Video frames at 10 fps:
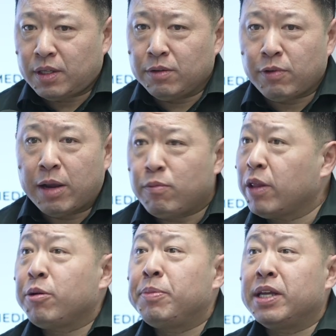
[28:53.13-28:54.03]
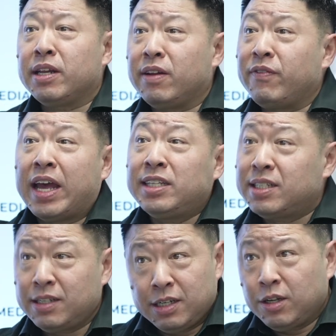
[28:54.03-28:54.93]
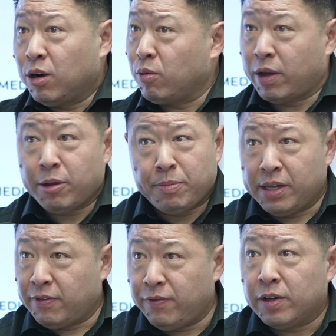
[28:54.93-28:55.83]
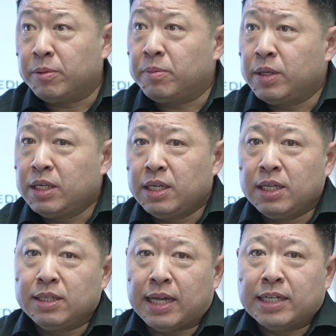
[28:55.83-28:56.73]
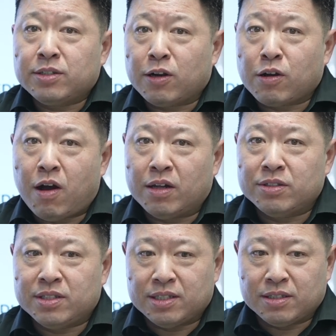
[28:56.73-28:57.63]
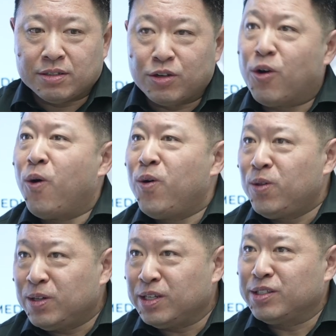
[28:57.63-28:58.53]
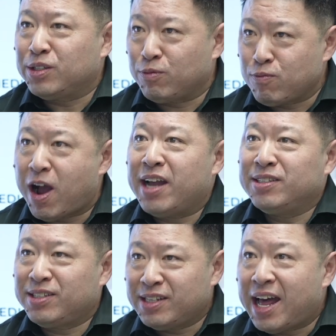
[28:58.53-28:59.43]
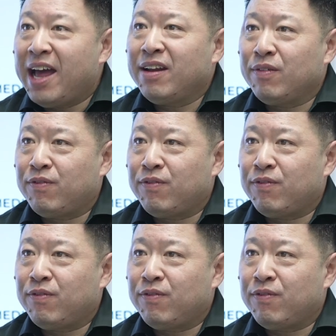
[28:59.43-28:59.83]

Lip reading: right? Whether it be in an event or whether it be in a film. That's our constant goal, is to rise to that and